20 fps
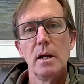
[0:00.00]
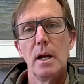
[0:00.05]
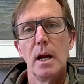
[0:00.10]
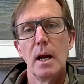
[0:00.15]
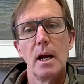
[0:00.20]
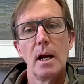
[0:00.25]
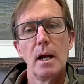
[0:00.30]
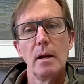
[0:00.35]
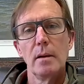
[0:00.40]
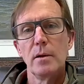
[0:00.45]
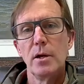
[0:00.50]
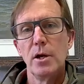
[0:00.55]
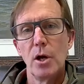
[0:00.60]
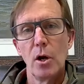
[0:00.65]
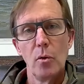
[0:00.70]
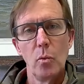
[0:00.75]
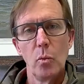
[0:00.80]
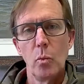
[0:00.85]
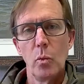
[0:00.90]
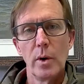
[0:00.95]

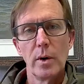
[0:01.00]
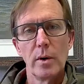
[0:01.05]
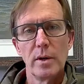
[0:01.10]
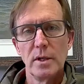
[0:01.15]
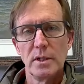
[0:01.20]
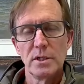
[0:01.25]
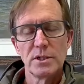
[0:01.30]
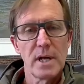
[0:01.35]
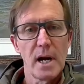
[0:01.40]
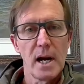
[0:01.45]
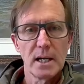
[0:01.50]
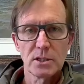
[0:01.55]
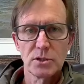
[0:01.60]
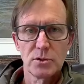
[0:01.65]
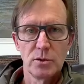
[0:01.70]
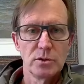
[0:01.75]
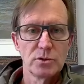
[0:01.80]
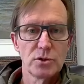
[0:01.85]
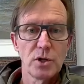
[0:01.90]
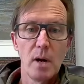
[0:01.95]
the
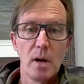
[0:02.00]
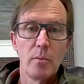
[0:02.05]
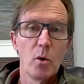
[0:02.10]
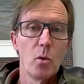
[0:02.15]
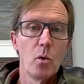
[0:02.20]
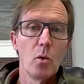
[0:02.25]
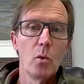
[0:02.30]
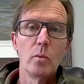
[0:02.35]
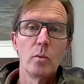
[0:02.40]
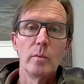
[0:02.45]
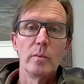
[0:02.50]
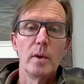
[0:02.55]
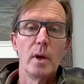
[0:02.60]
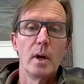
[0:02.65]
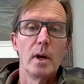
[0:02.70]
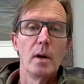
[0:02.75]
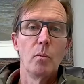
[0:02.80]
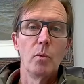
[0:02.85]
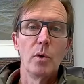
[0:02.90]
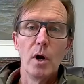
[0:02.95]
stocks are in trouble.
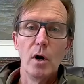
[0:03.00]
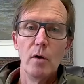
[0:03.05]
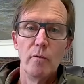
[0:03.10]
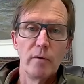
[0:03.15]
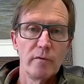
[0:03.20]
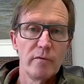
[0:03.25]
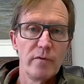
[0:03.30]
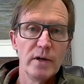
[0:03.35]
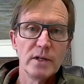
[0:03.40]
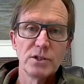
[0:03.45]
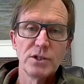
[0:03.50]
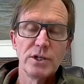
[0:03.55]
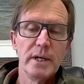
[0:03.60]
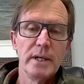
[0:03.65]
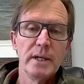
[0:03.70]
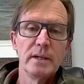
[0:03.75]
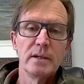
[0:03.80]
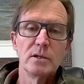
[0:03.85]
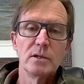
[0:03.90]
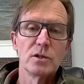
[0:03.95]
We're
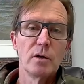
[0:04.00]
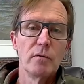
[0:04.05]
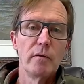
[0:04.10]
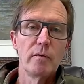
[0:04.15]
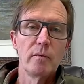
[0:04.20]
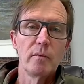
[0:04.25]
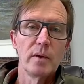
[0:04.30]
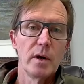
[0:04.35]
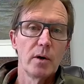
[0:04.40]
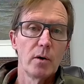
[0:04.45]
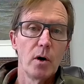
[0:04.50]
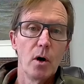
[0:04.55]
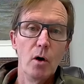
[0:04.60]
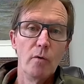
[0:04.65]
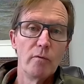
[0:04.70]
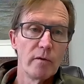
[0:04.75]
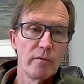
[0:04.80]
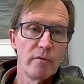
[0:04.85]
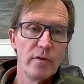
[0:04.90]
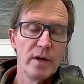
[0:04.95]
overfishing. There are
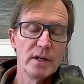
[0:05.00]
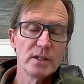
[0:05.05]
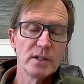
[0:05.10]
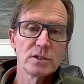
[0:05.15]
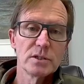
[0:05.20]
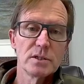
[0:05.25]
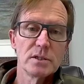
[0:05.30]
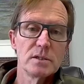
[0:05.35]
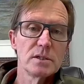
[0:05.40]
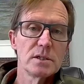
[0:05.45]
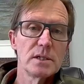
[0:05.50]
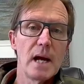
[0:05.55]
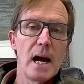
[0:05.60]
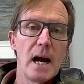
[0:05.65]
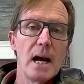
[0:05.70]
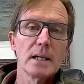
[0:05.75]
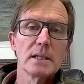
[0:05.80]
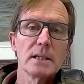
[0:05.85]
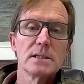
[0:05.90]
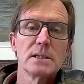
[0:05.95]
overfished
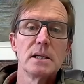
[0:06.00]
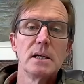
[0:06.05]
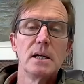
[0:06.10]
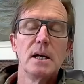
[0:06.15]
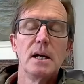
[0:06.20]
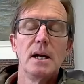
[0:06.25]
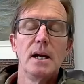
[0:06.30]
stocks.